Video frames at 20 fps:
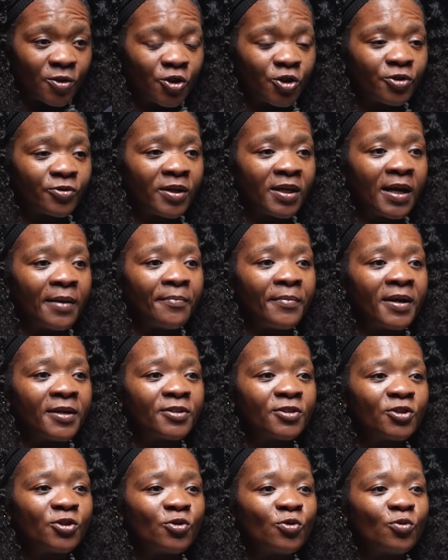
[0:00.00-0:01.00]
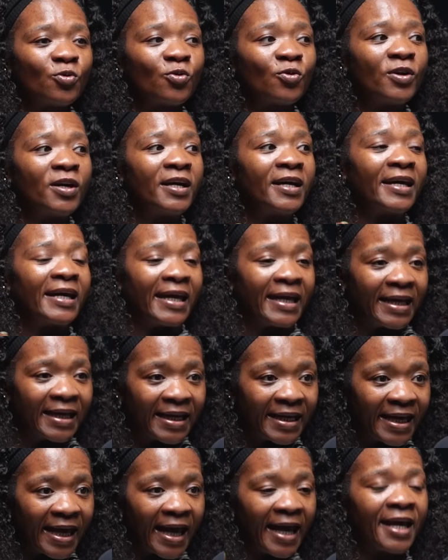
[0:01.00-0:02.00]
Children are meant to
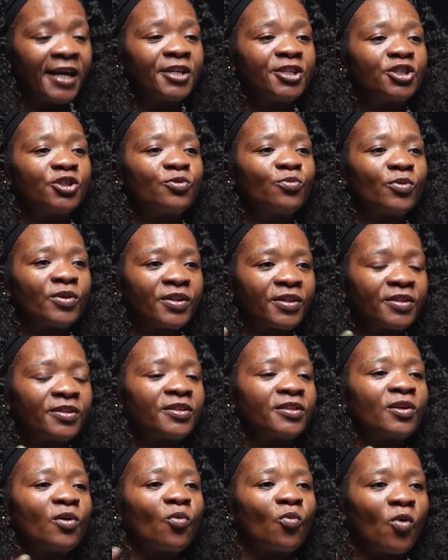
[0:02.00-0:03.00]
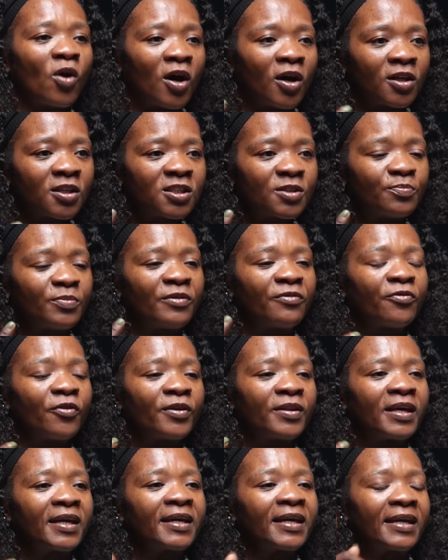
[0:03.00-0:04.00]
engage with the world
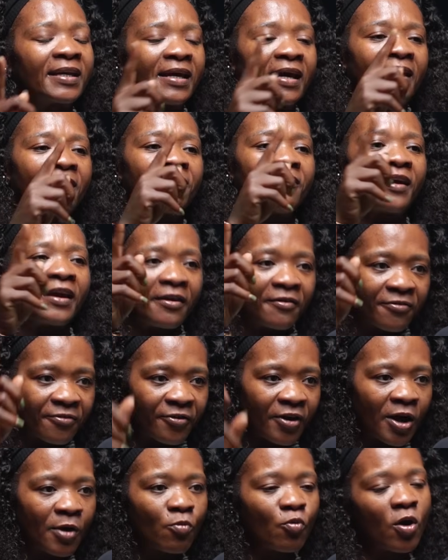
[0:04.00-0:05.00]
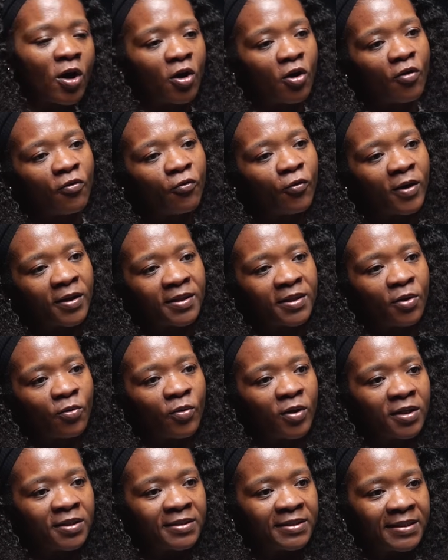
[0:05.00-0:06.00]
before they can have a framework of what the
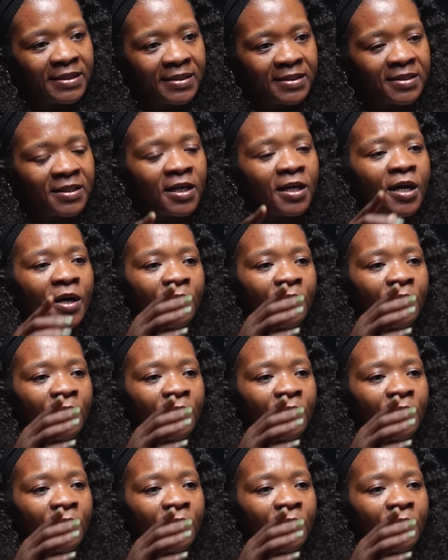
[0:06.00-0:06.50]
world is,